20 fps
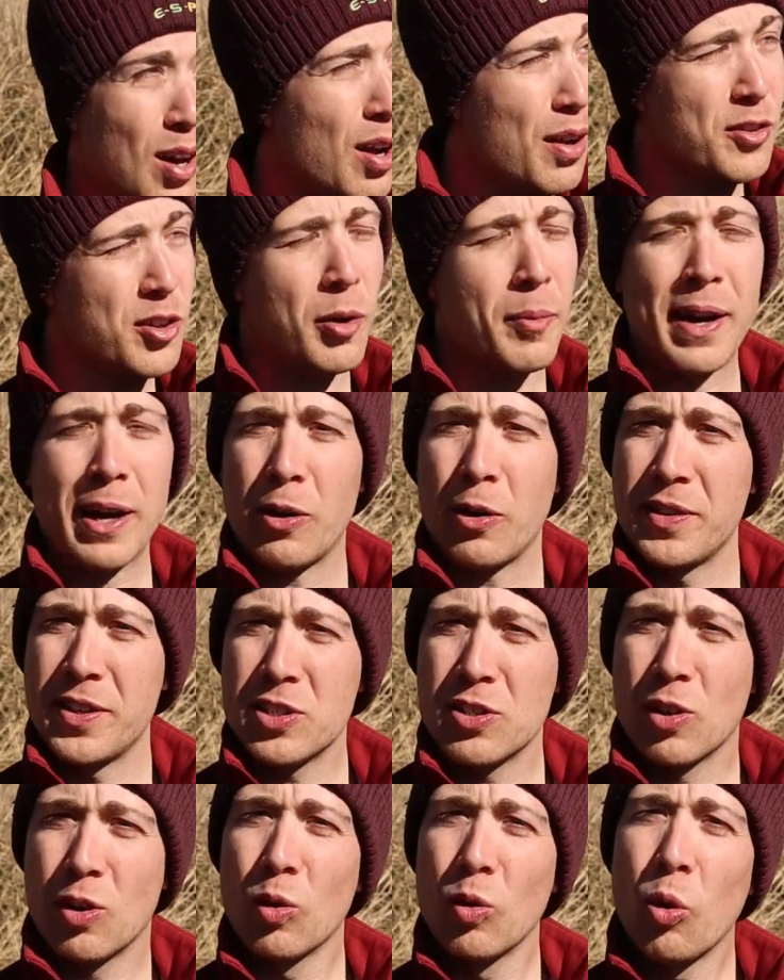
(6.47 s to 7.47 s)
Well, I've come out on
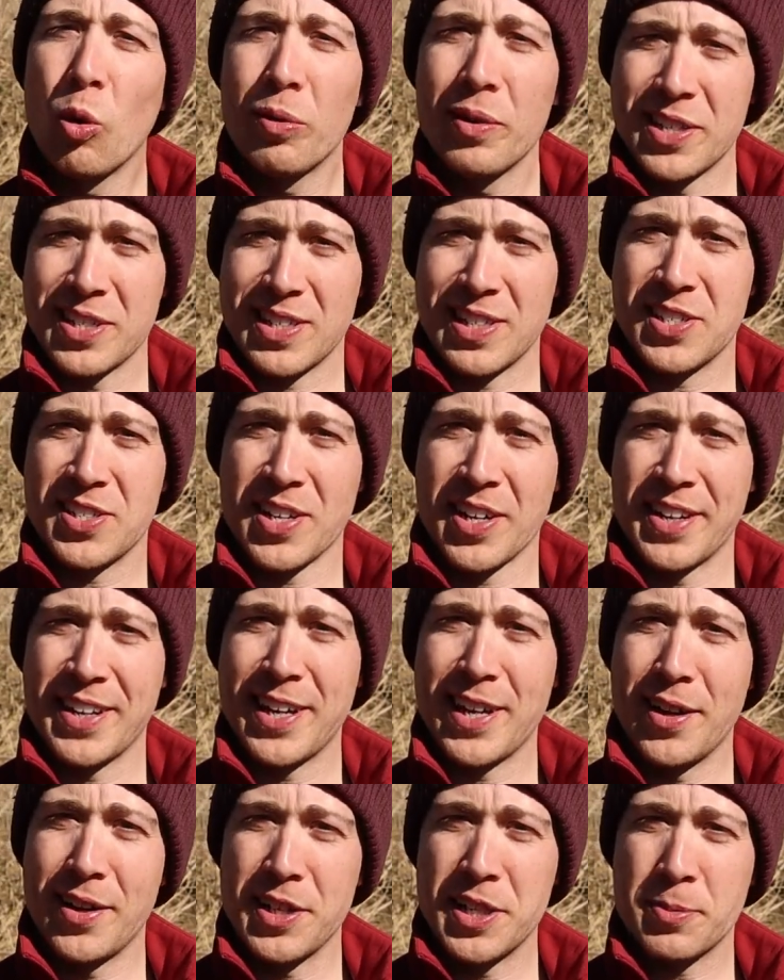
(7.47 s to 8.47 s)
this gloriously
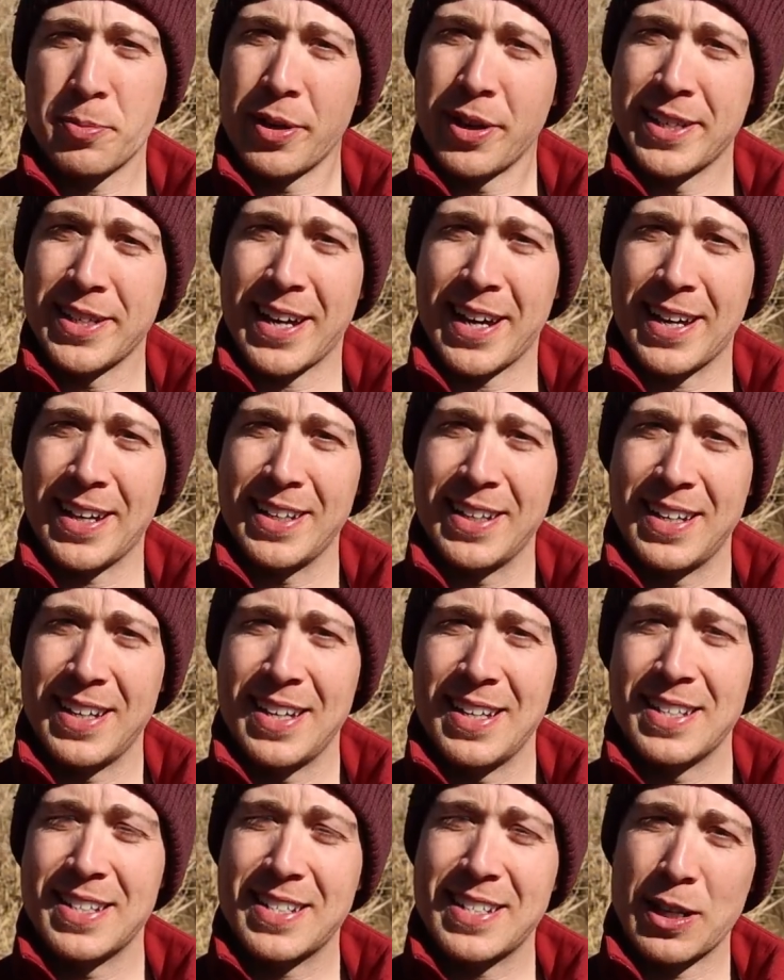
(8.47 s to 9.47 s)
sunny early spring day
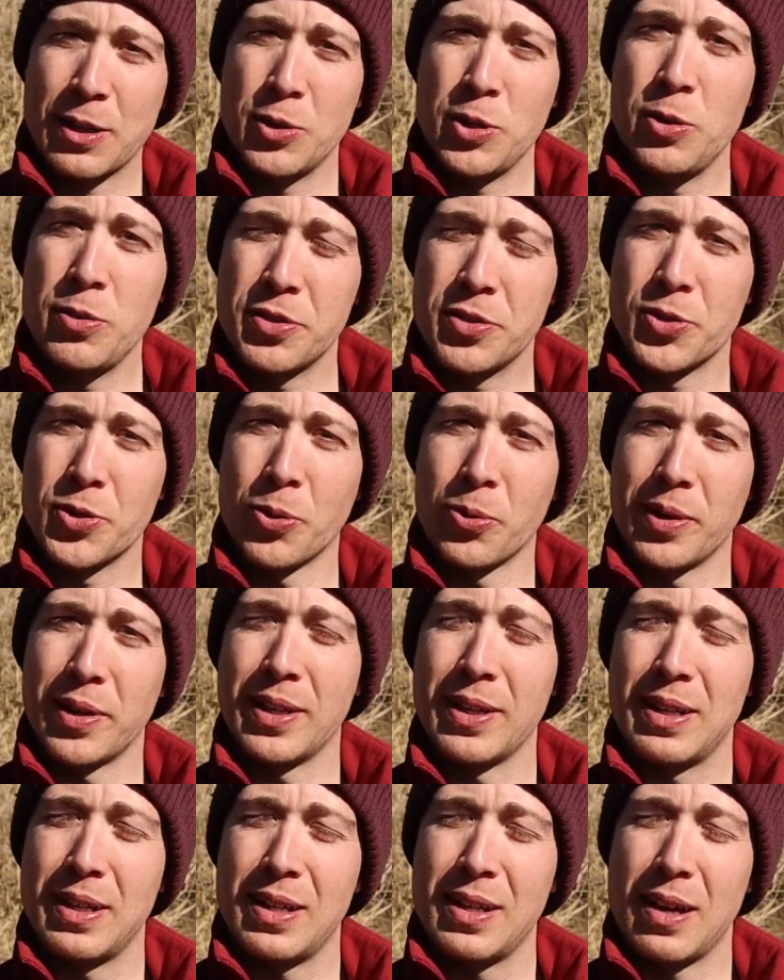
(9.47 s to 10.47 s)
to tell you the
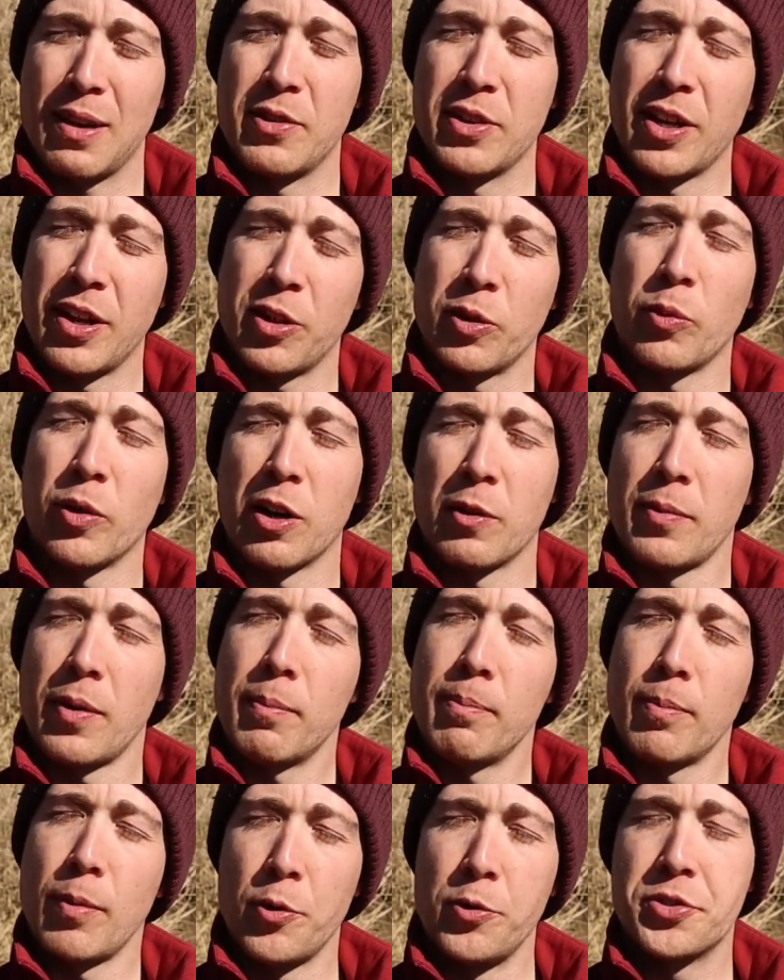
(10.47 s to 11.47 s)
story of another one of
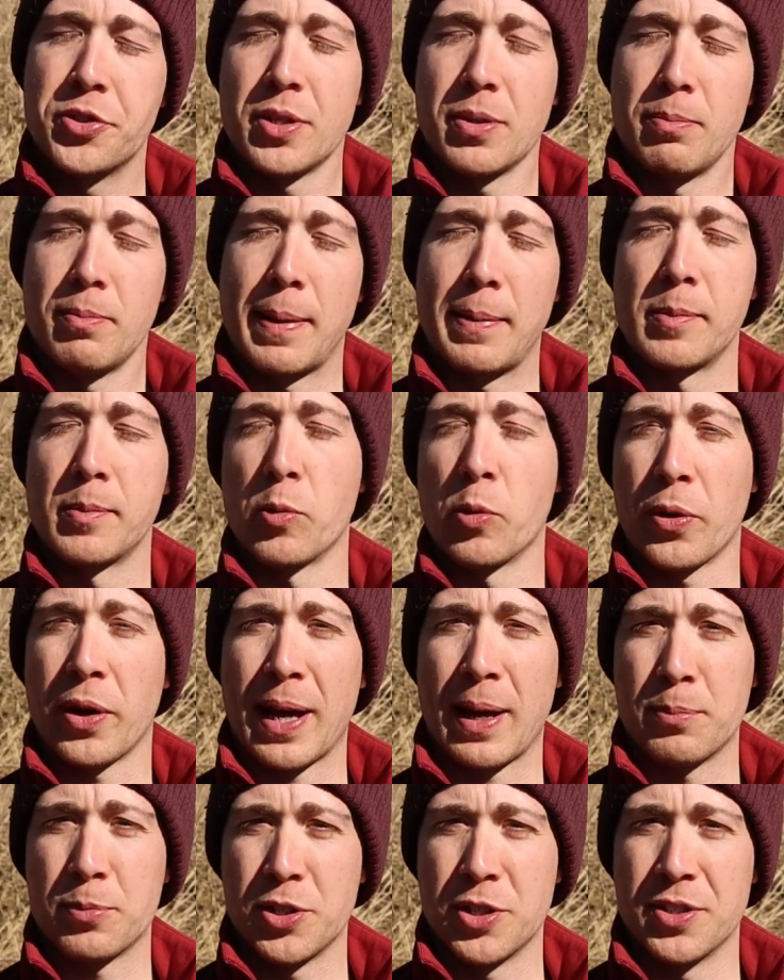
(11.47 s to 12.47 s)
my most memorable
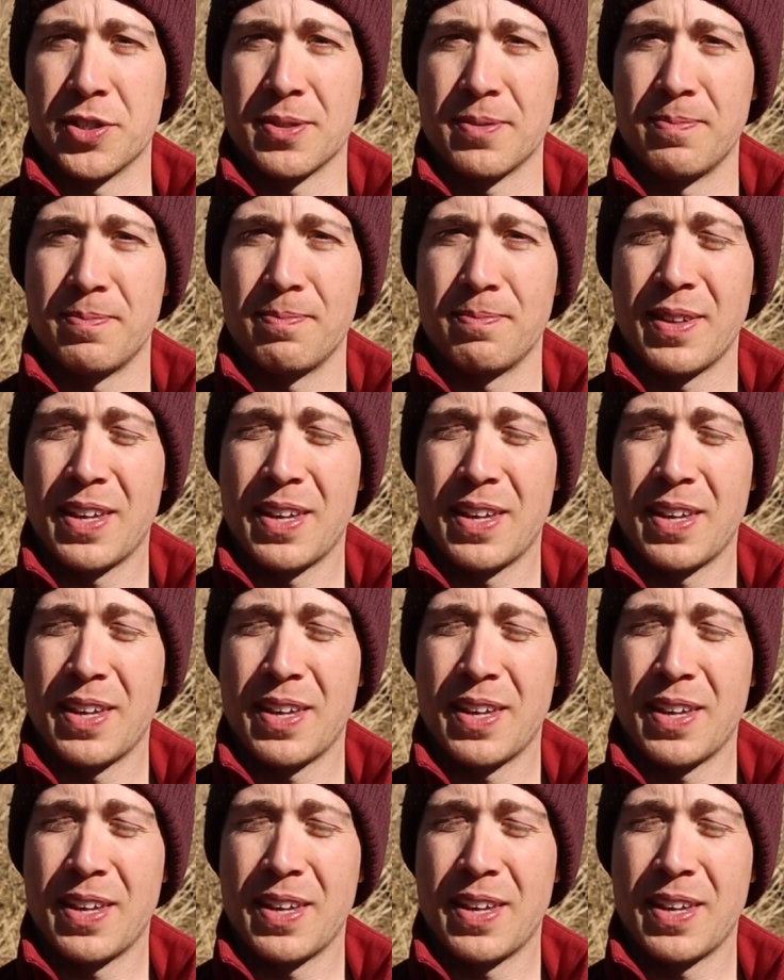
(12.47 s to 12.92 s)
captures.